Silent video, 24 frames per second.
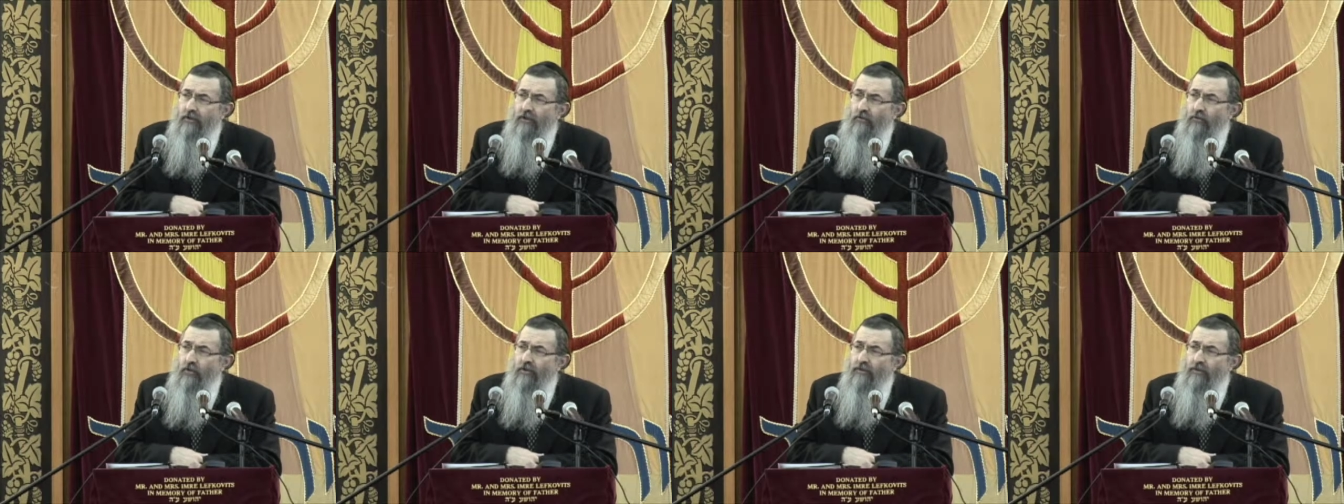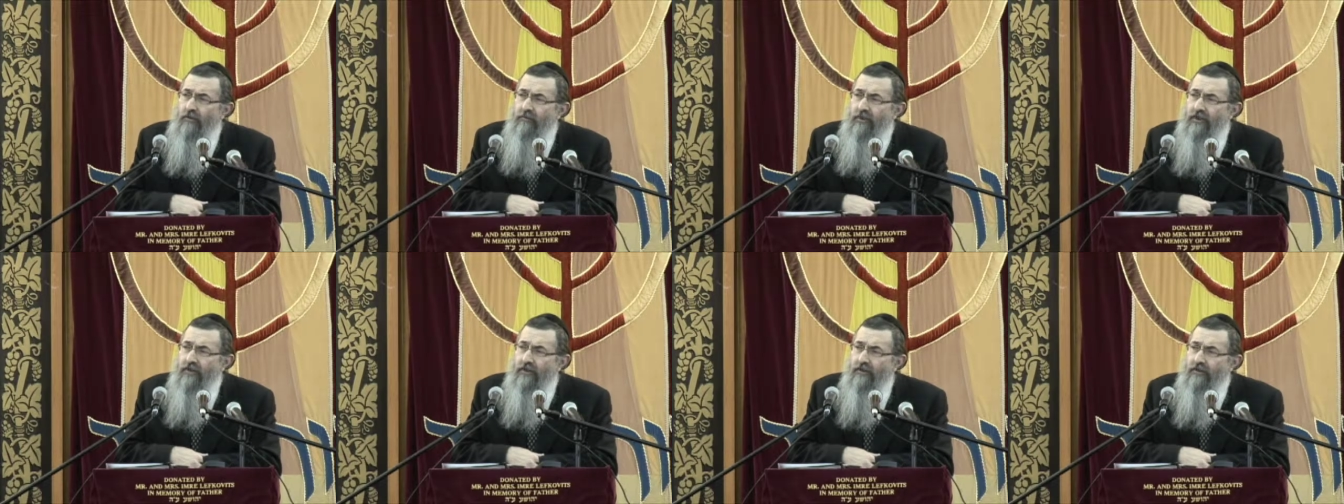when the
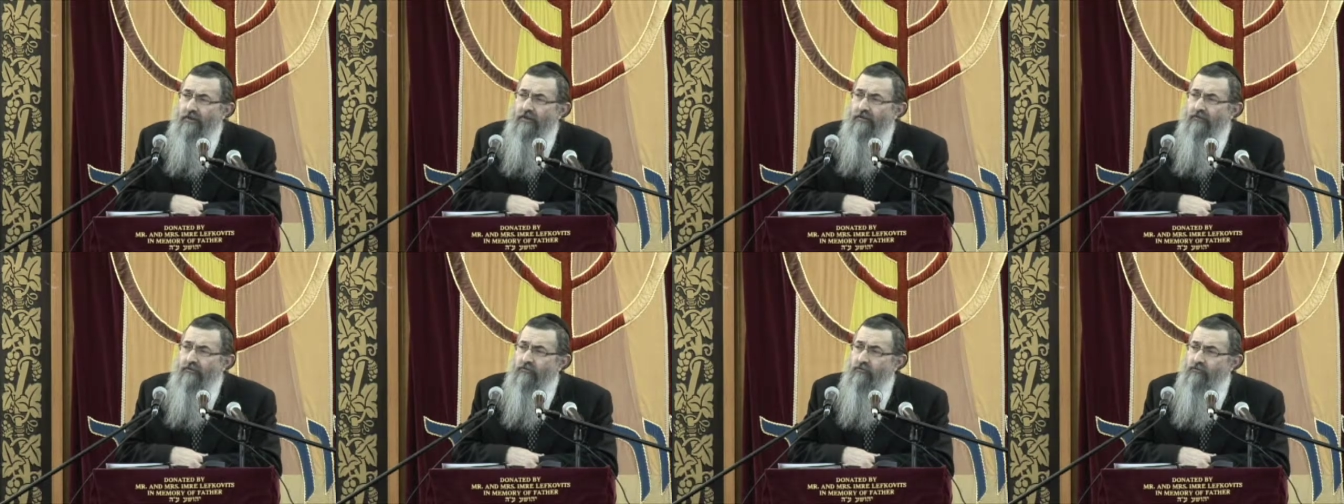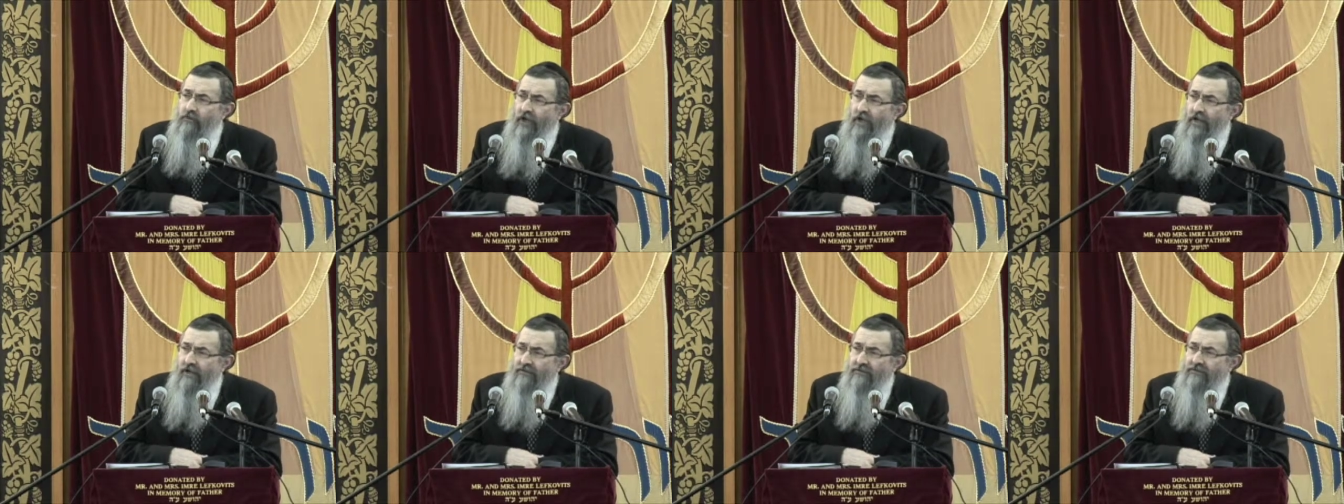Megillah is
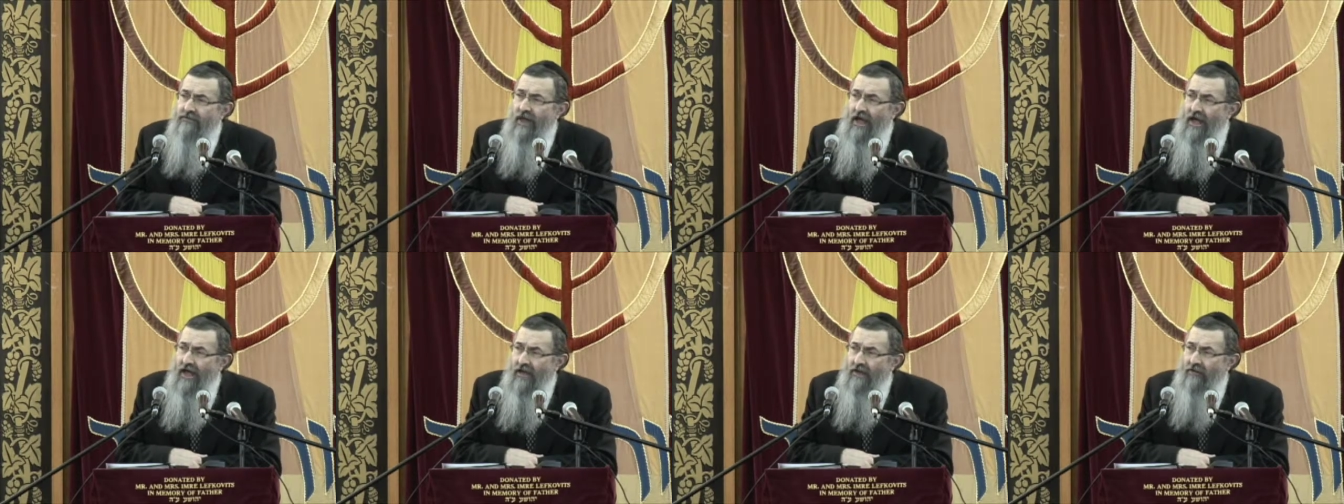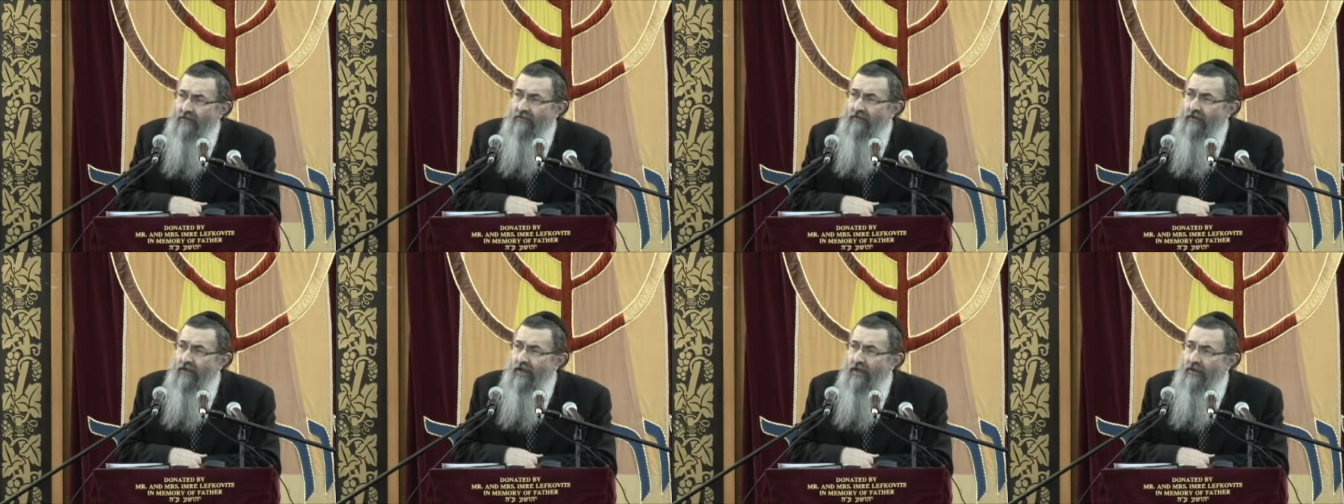read
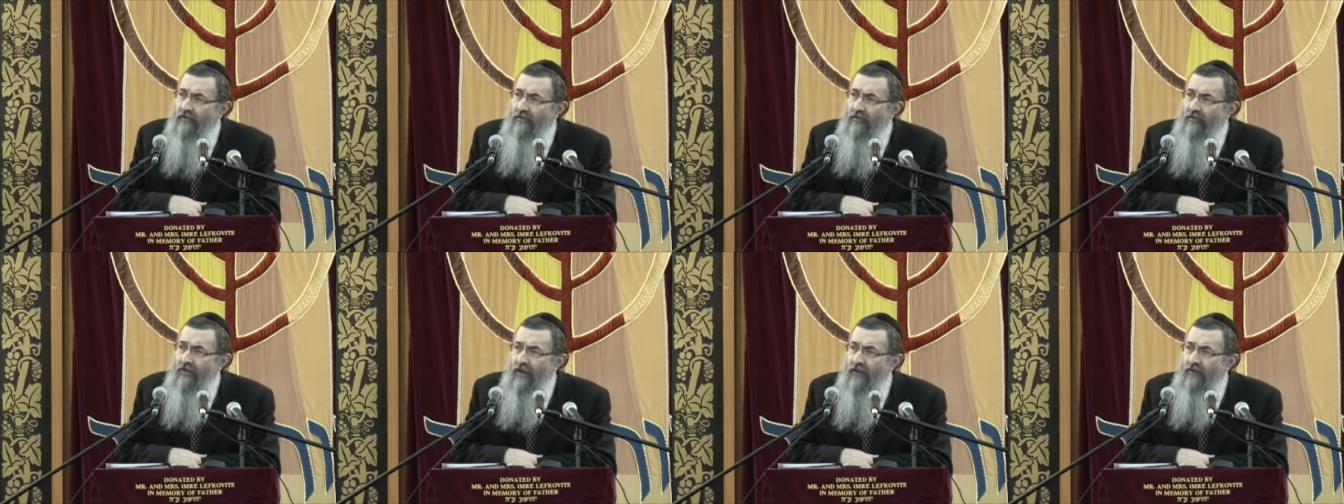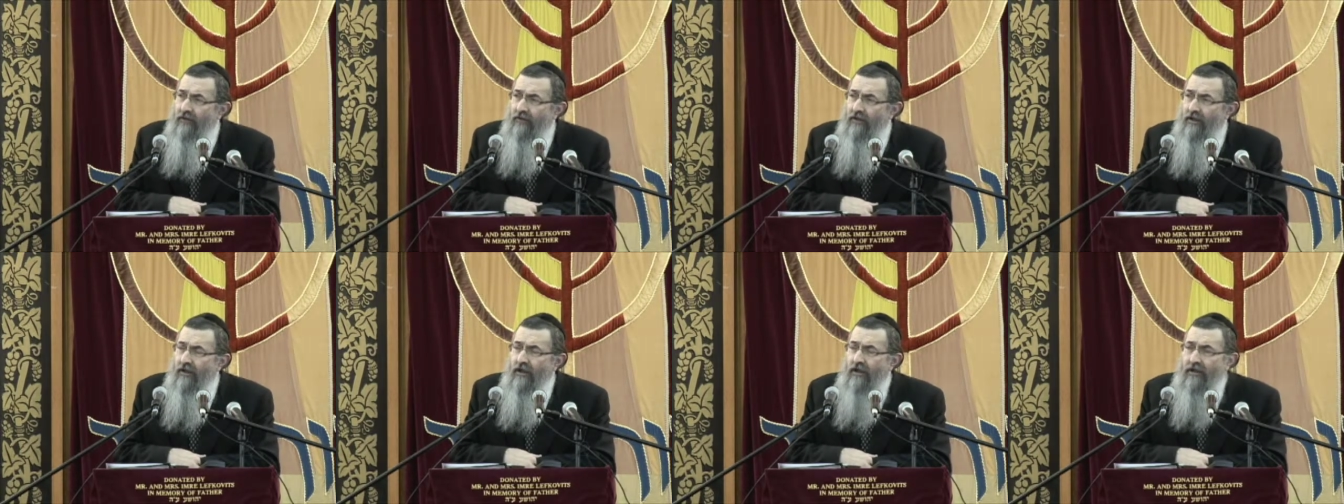night and
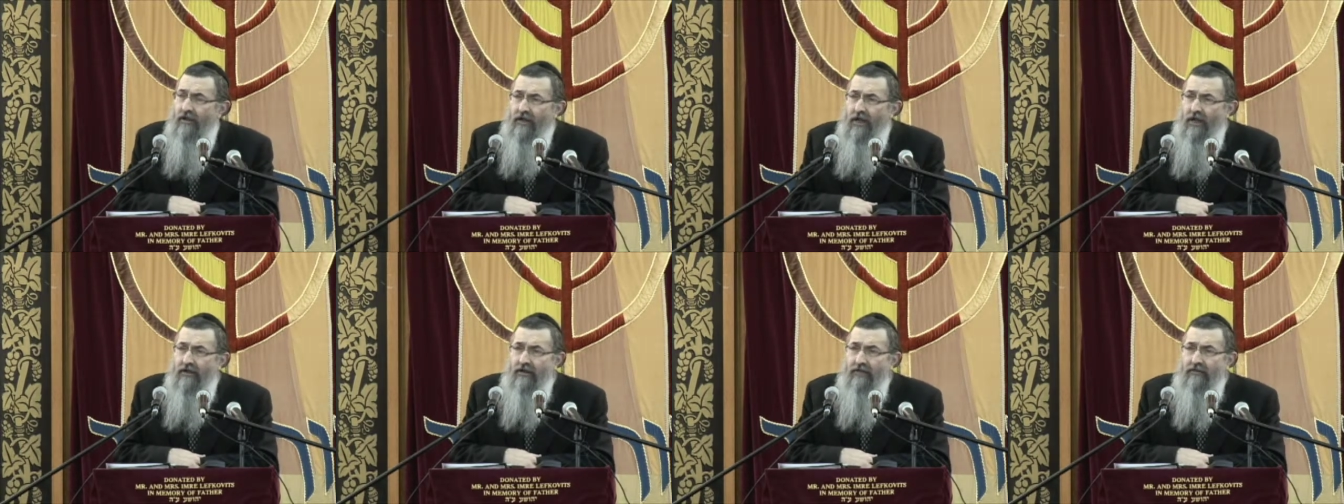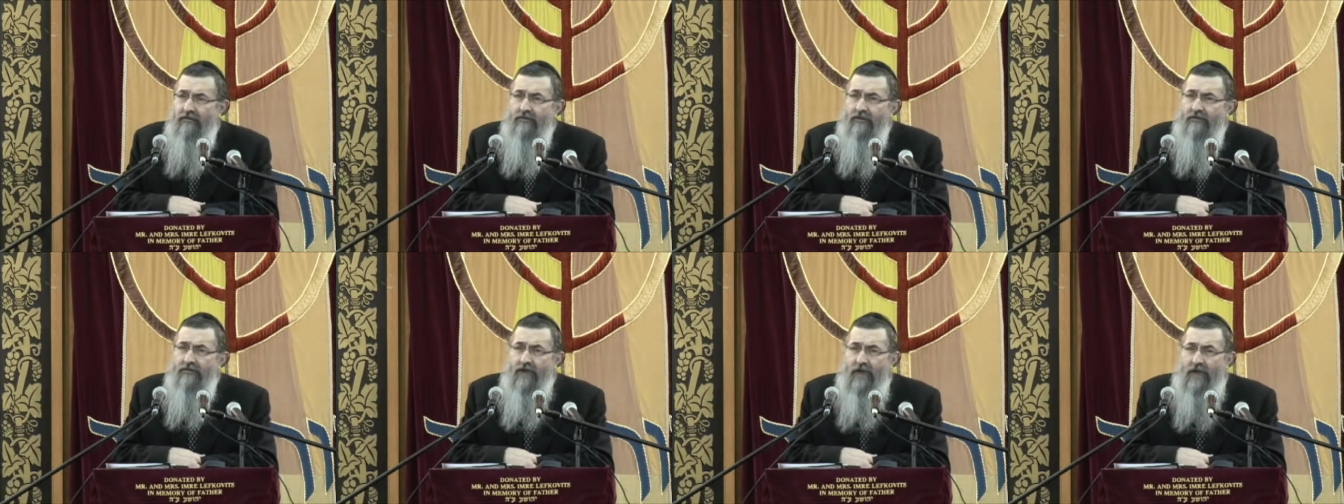then again
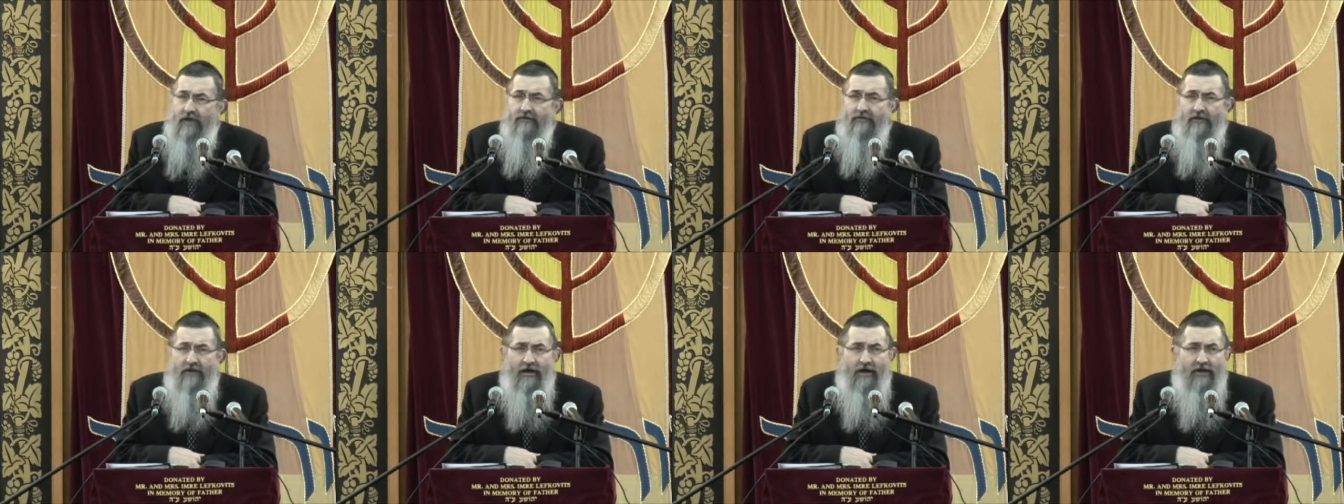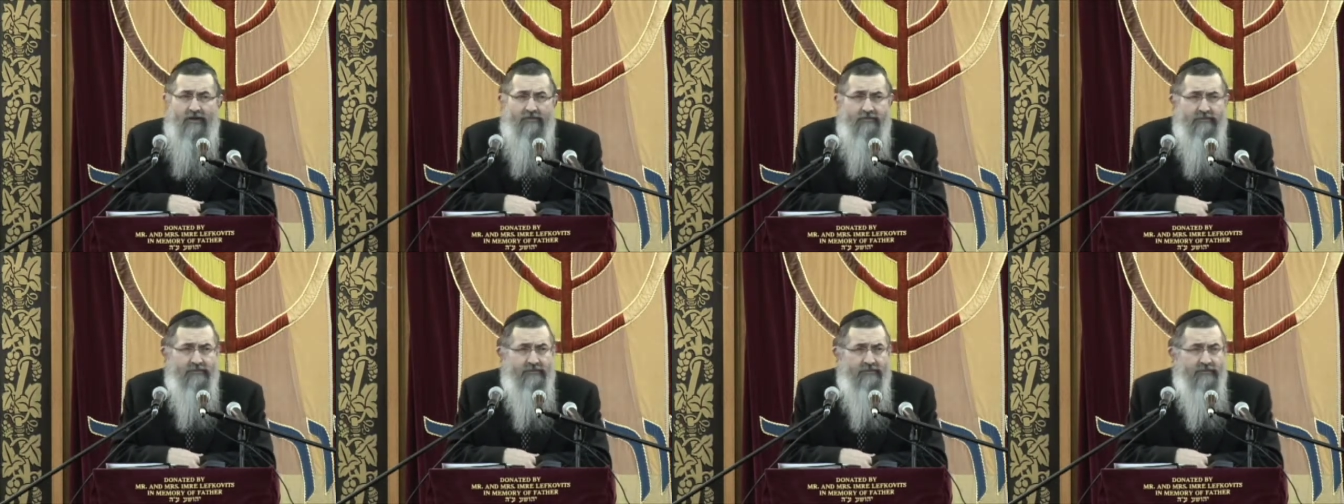in the
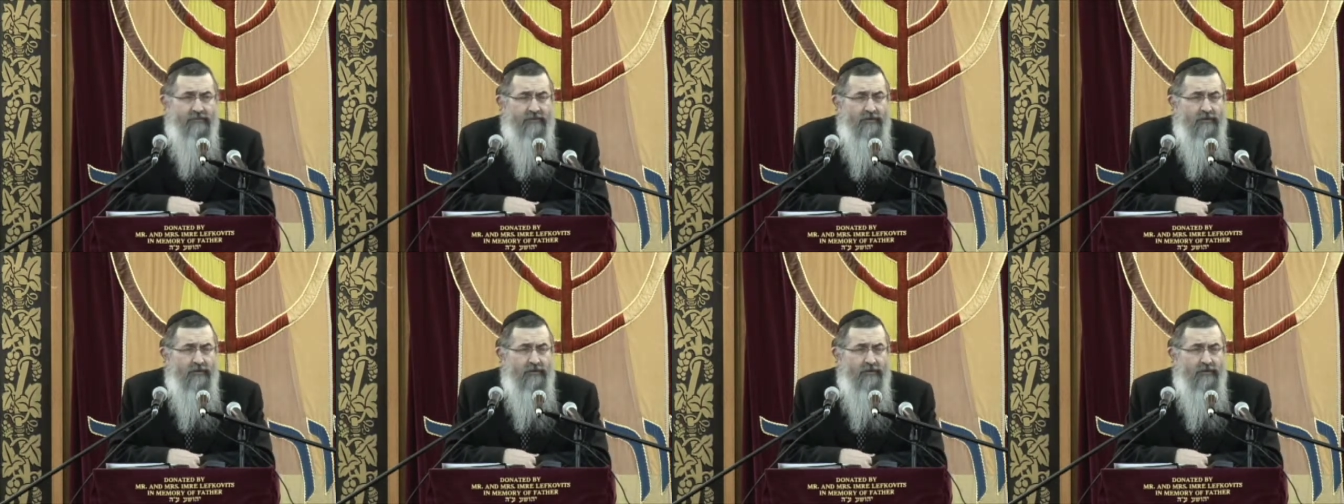daytime,